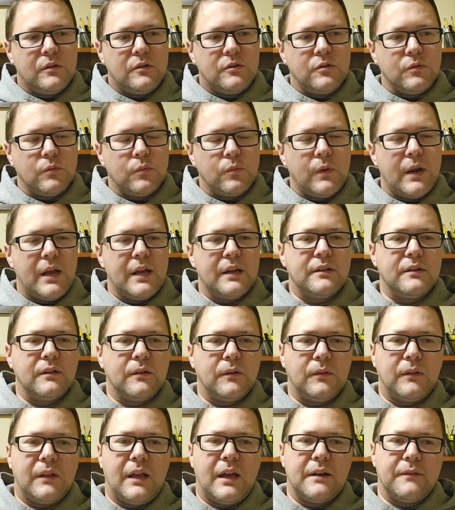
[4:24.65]
direct
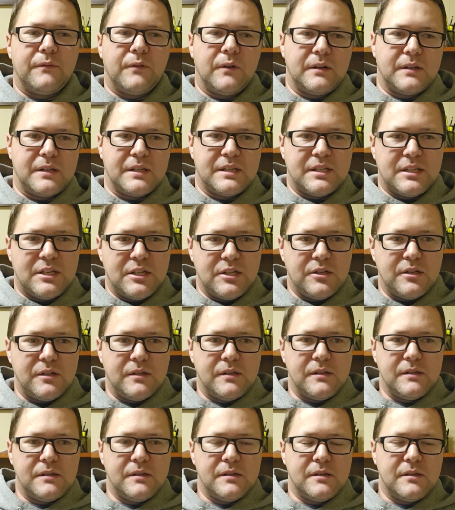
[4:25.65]
a lot of our
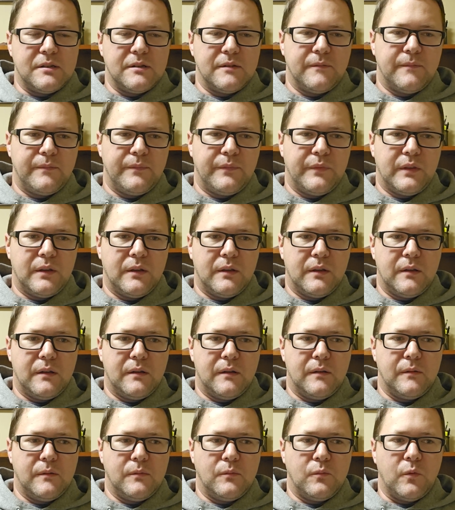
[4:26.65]
decisions
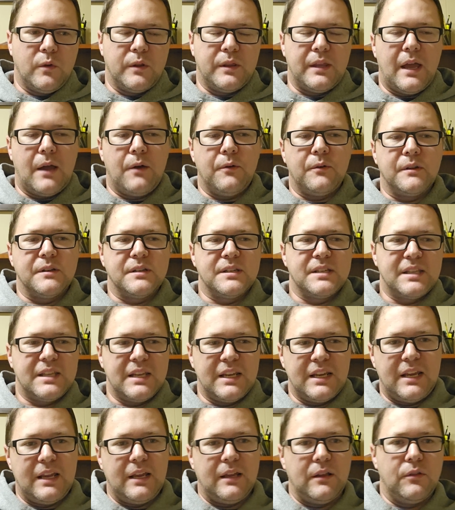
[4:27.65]
without us
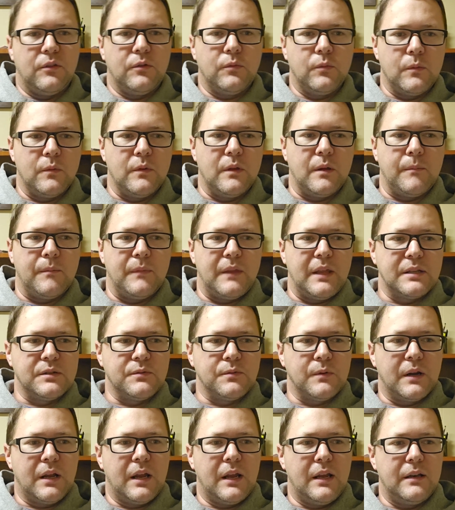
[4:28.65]
thinking through them.
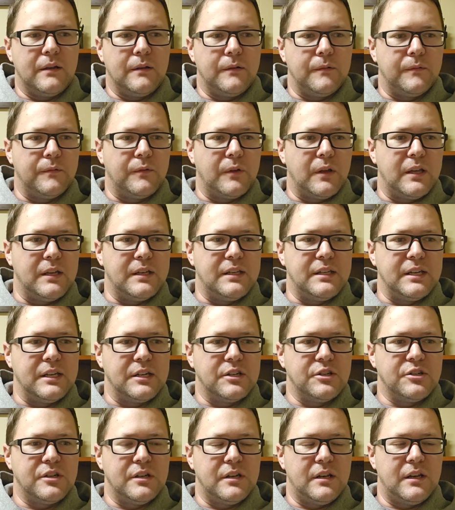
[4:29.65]
That's what kind of
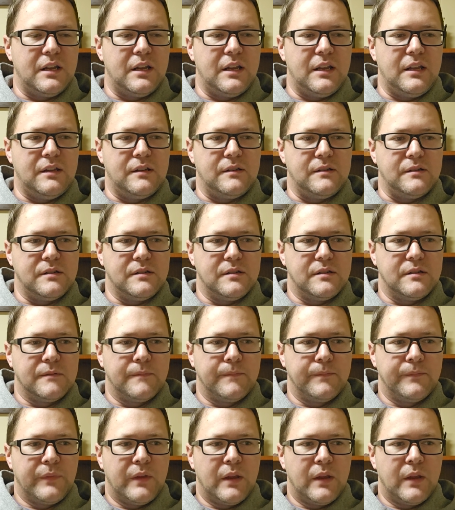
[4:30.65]
addiction is.